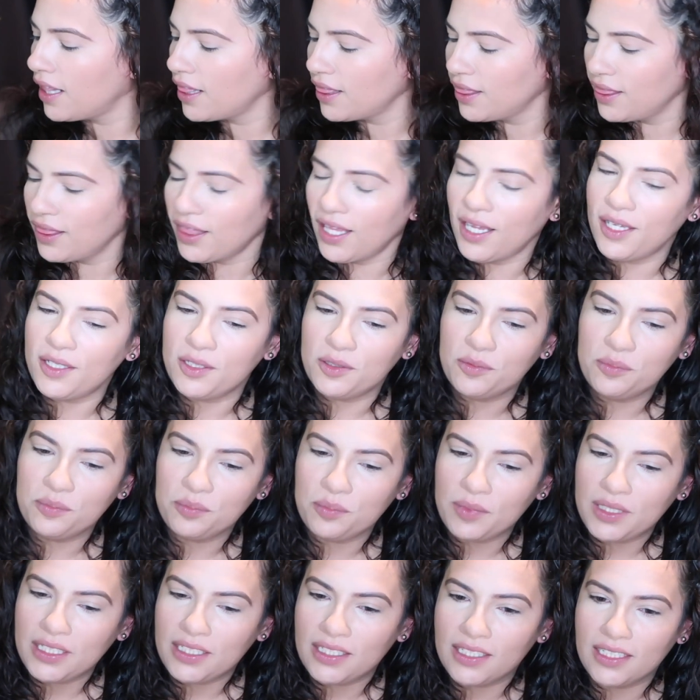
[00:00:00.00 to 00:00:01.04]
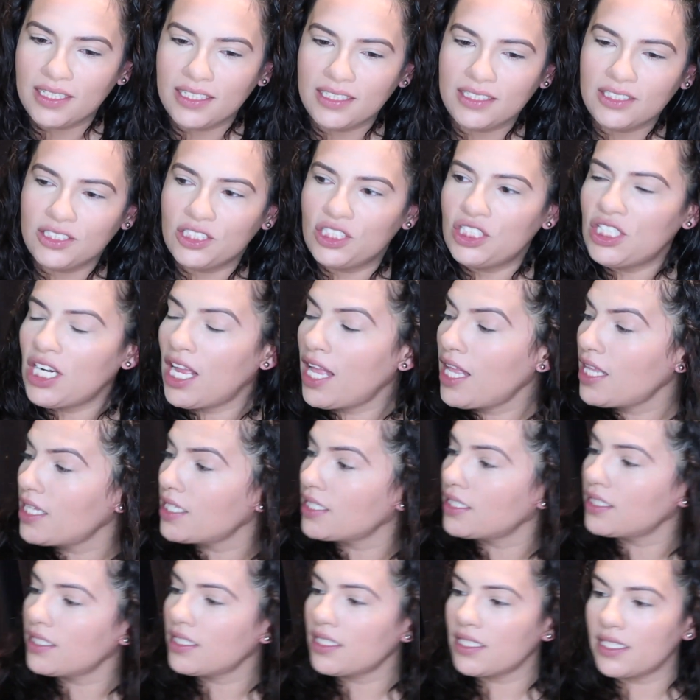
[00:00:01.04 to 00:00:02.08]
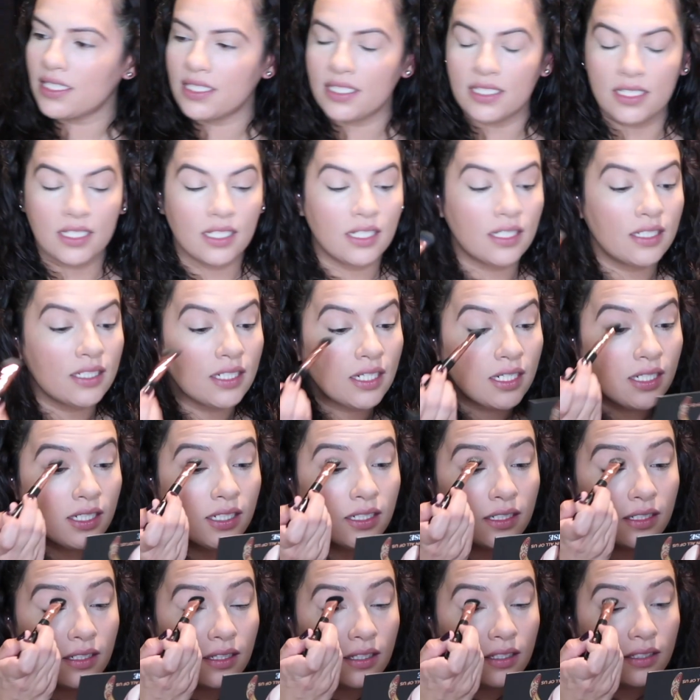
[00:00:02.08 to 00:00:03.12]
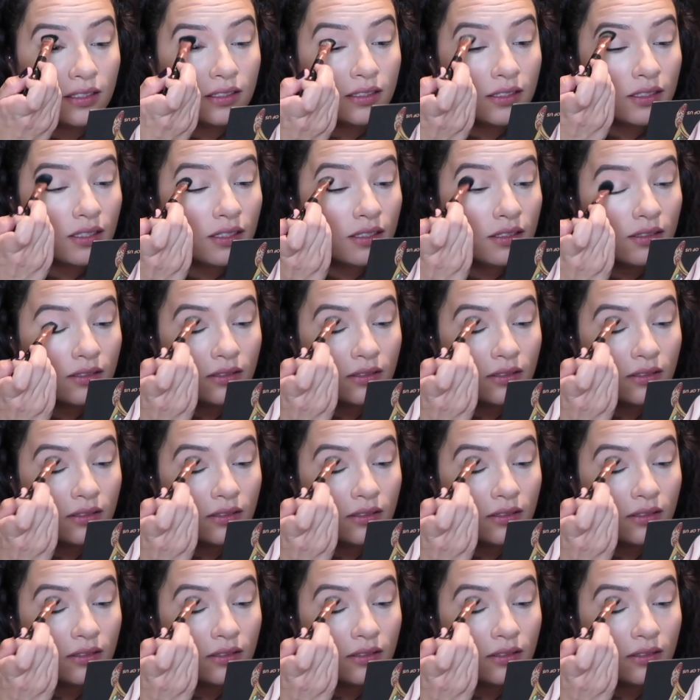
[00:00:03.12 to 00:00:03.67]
Oh, let me just take this